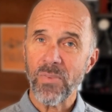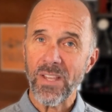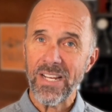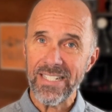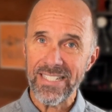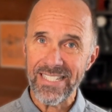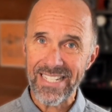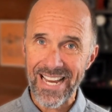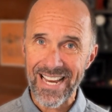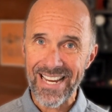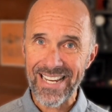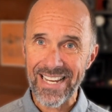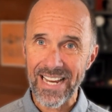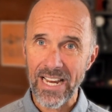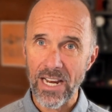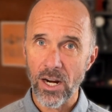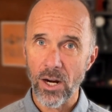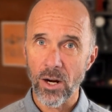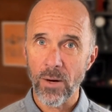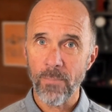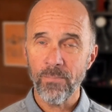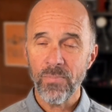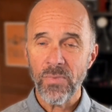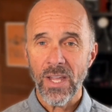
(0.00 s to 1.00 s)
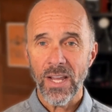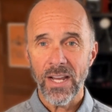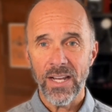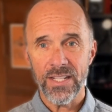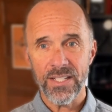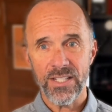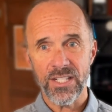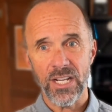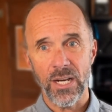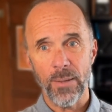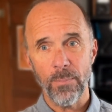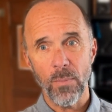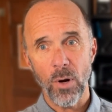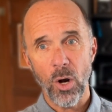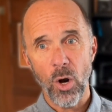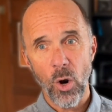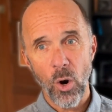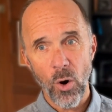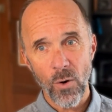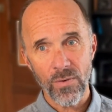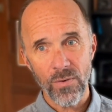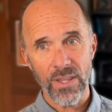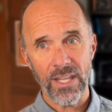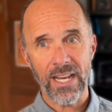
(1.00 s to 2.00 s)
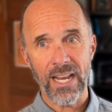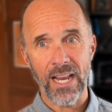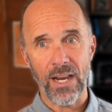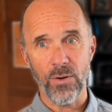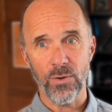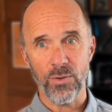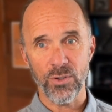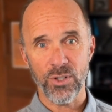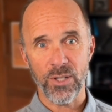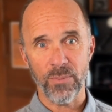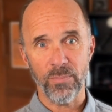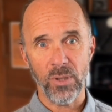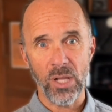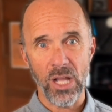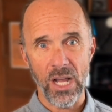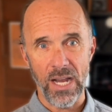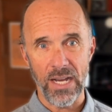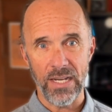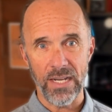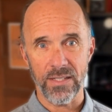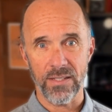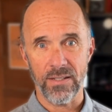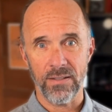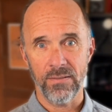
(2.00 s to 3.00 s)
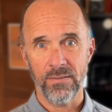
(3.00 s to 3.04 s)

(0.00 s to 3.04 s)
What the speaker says: daycare, and some over-the-counter supplies.